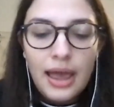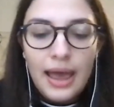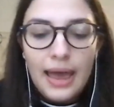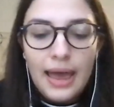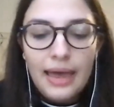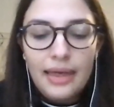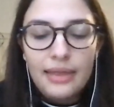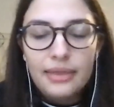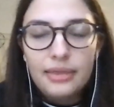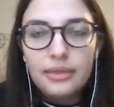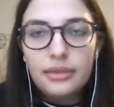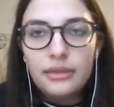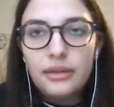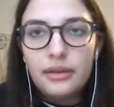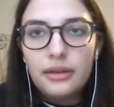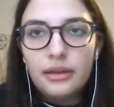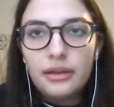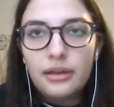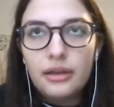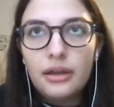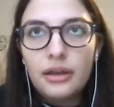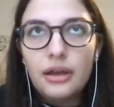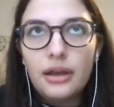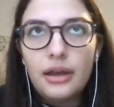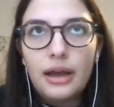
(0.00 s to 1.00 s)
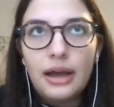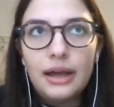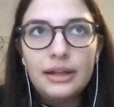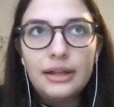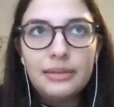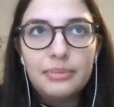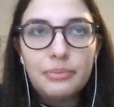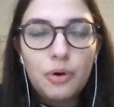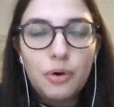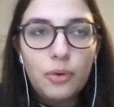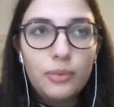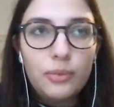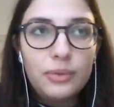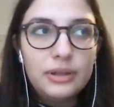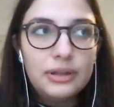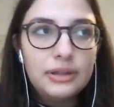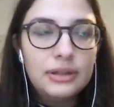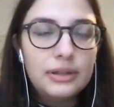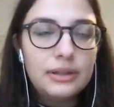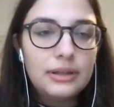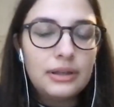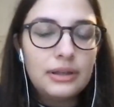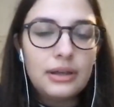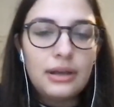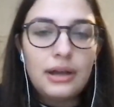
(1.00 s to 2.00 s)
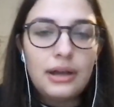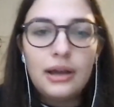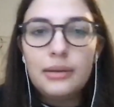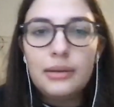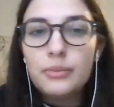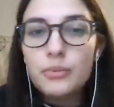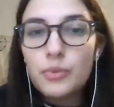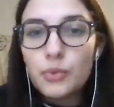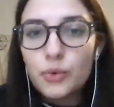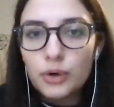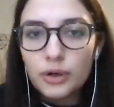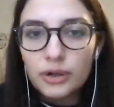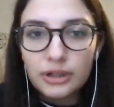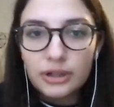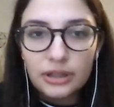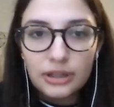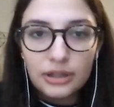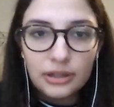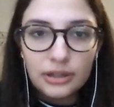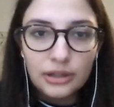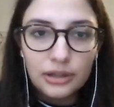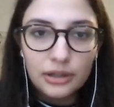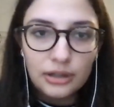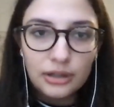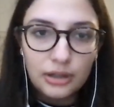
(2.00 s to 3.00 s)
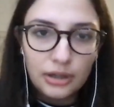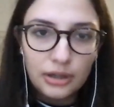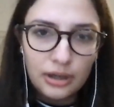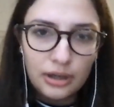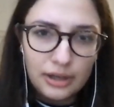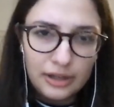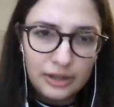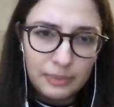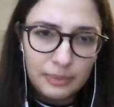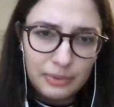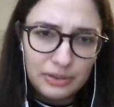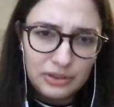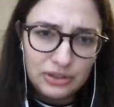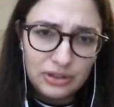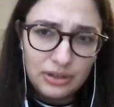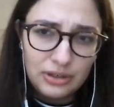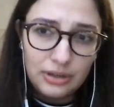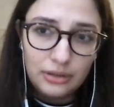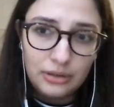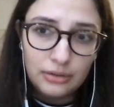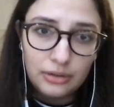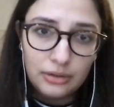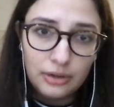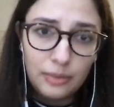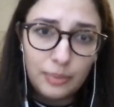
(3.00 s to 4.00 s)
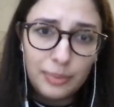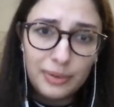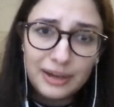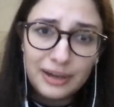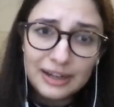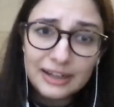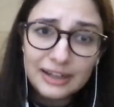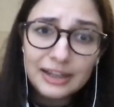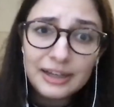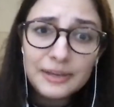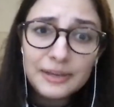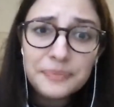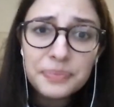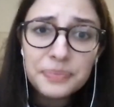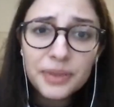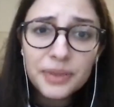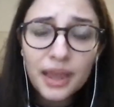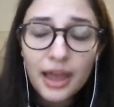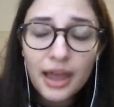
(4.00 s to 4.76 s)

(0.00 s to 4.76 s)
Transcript: And at the moment, I'm working especially on Leopardi.